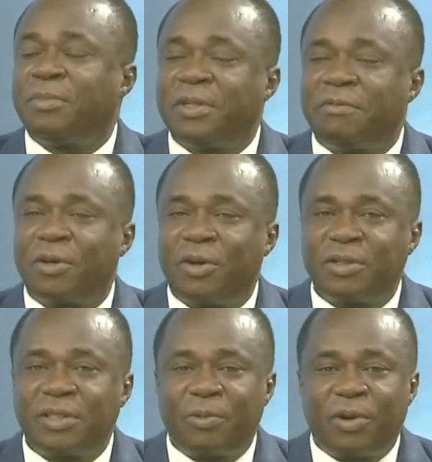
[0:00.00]

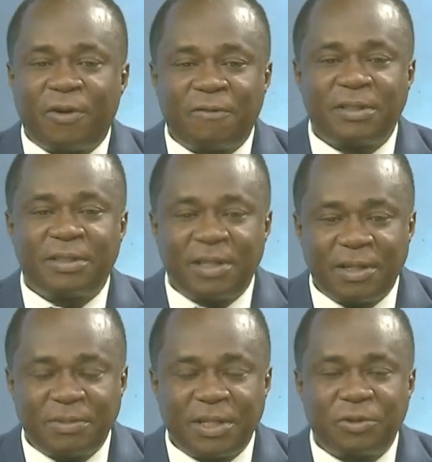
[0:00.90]
difficult the work of the
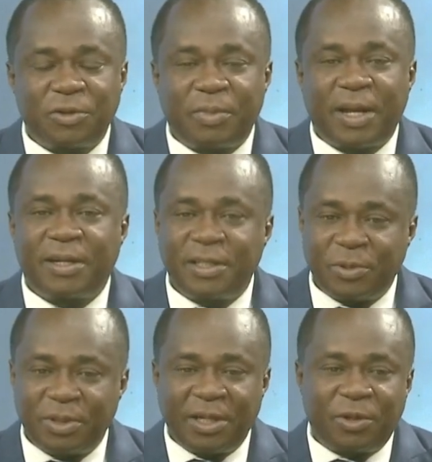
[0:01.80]
central
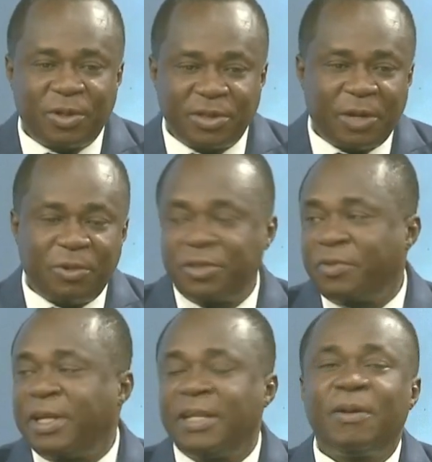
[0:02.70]
bank. There
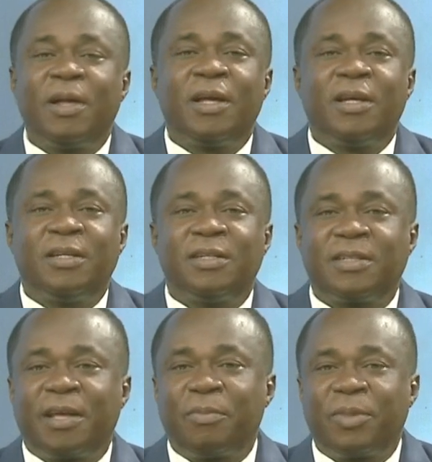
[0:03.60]
wasn't really
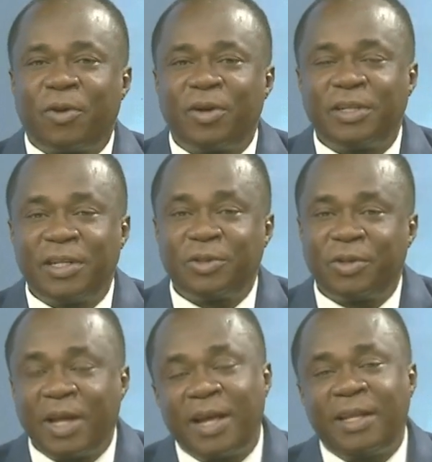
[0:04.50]
this
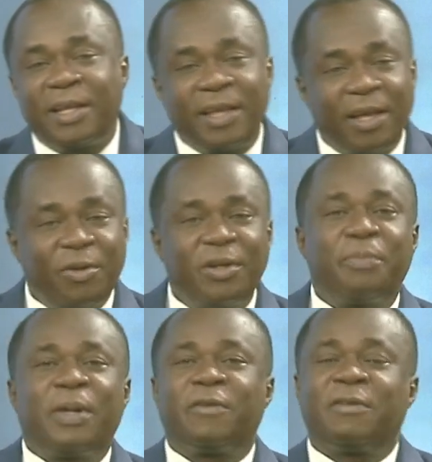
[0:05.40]
coordination. And again, on the
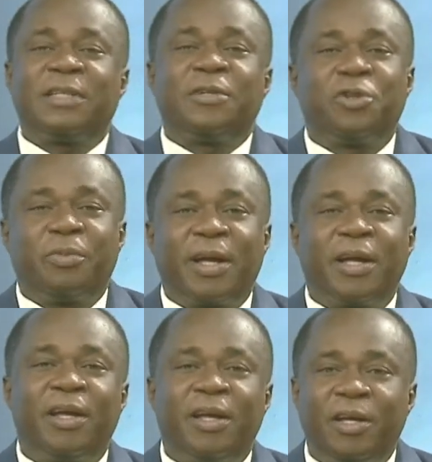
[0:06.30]
part of the central
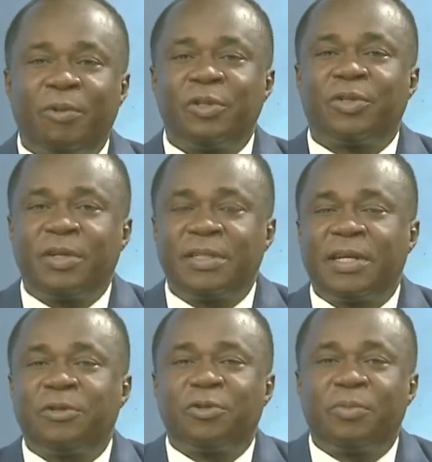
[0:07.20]
bank, we saw the
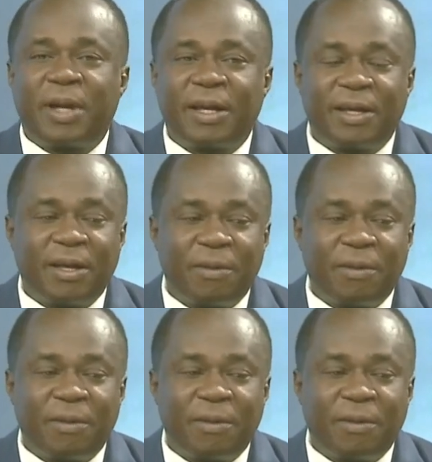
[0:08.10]
central bank,